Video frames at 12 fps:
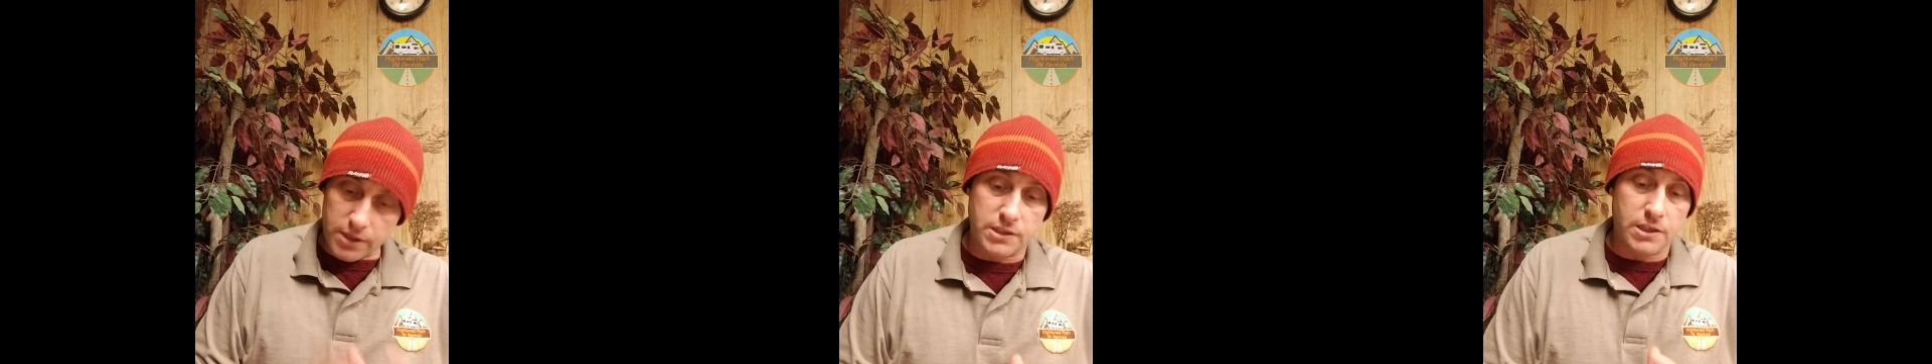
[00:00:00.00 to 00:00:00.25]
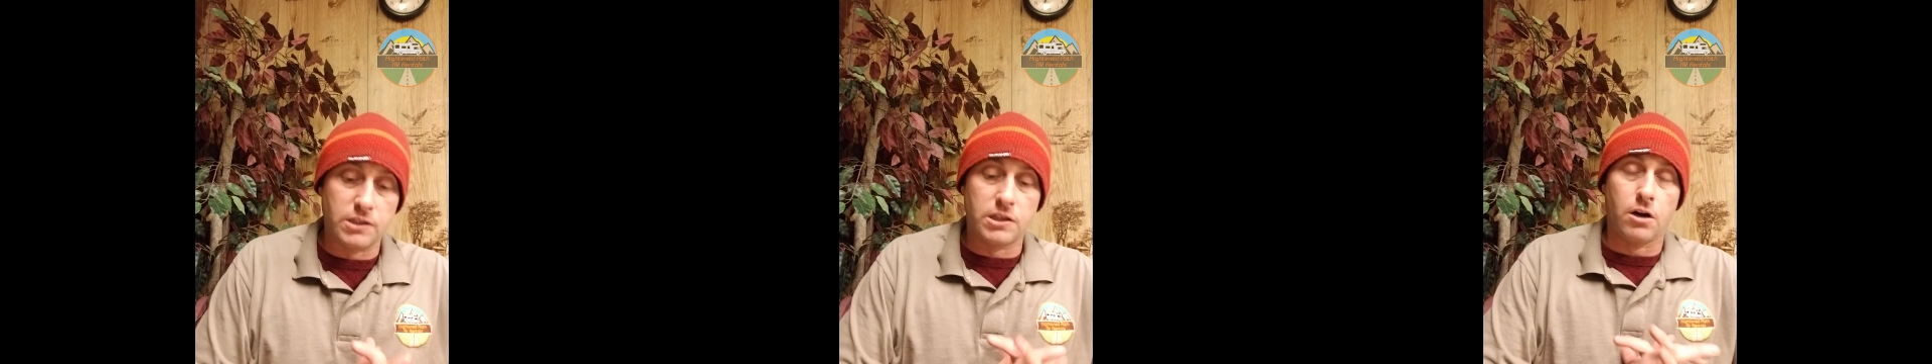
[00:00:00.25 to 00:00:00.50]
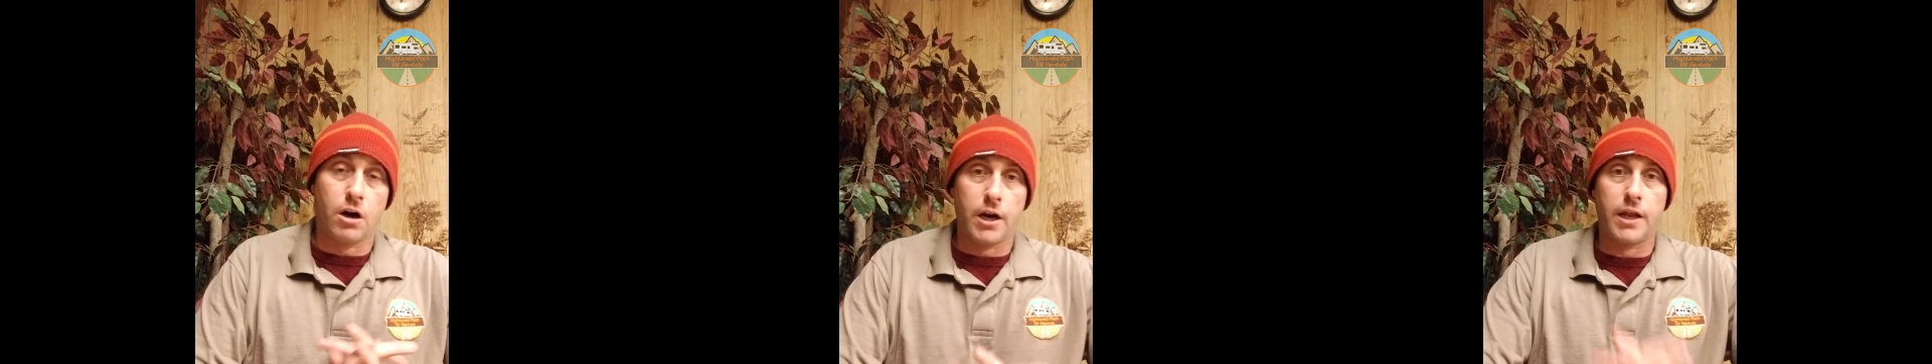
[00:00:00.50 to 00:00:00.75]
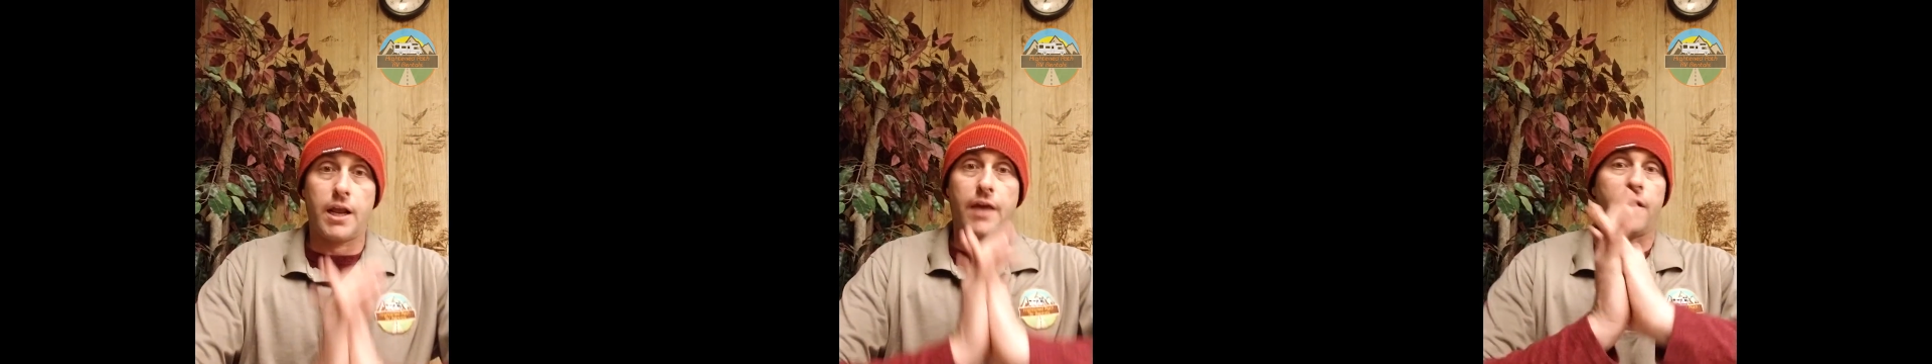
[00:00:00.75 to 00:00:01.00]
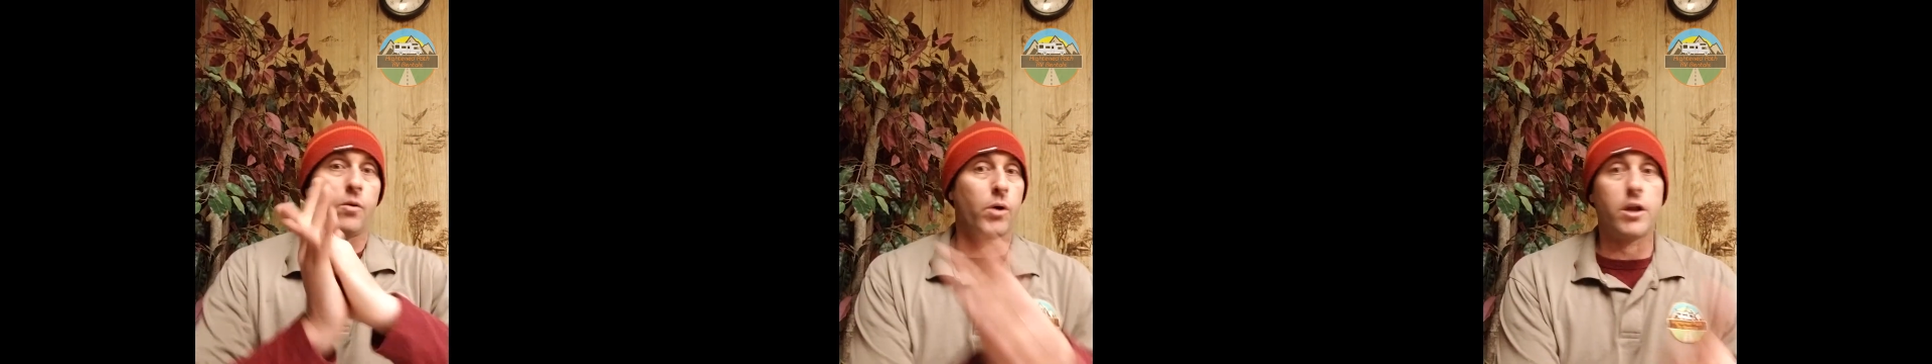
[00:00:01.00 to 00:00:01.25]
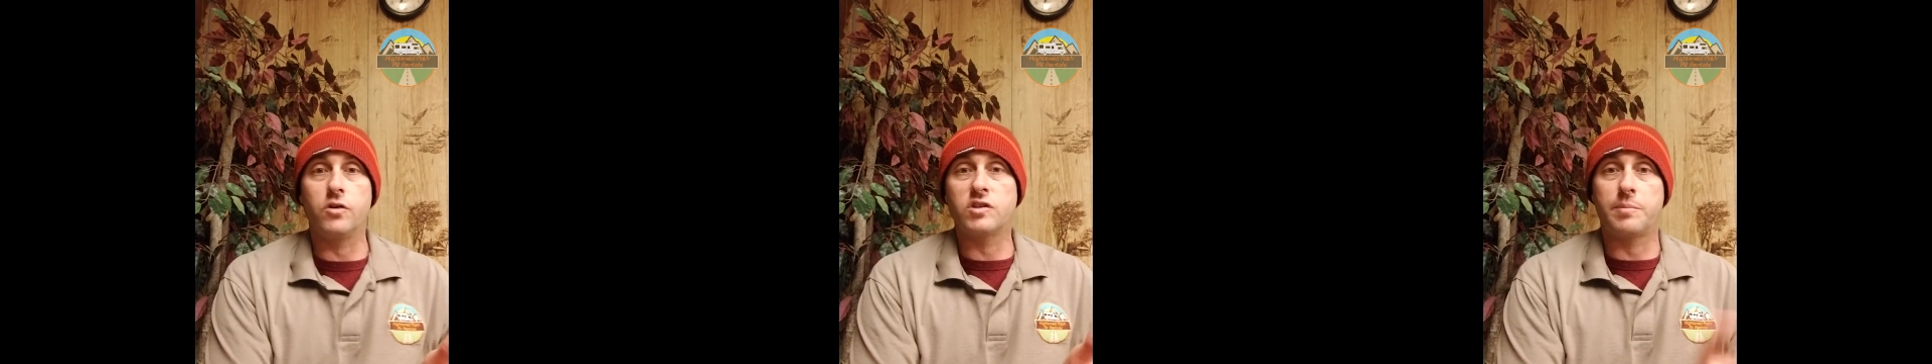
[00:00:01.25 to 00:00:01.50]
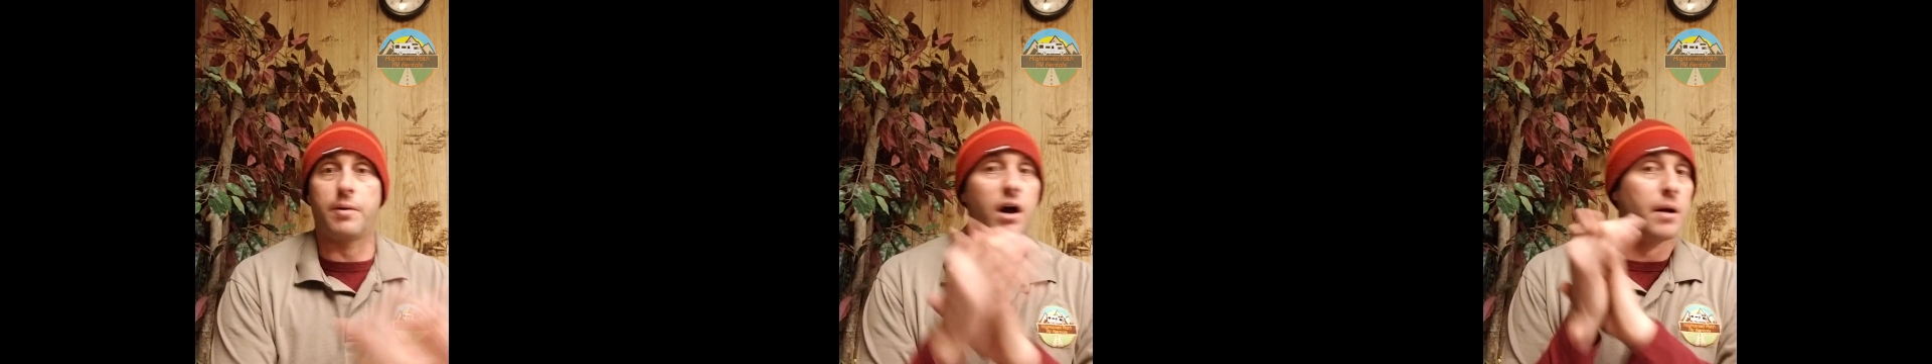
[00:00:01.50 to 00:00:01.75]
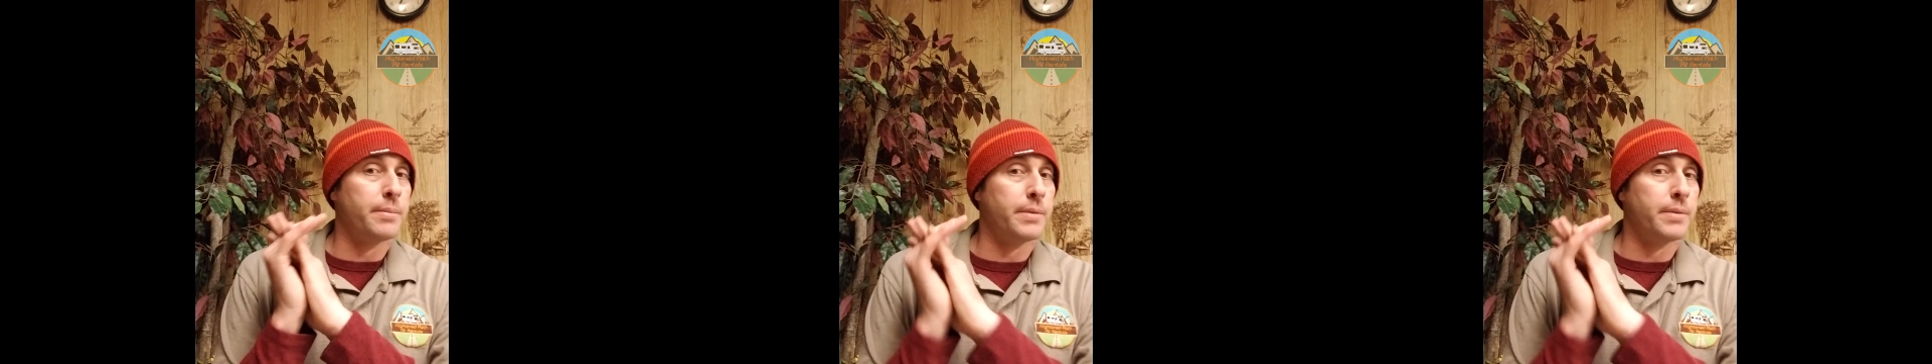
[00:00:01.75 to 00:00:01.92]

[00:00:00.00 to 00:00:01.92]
insistent on it and they want to use the pump,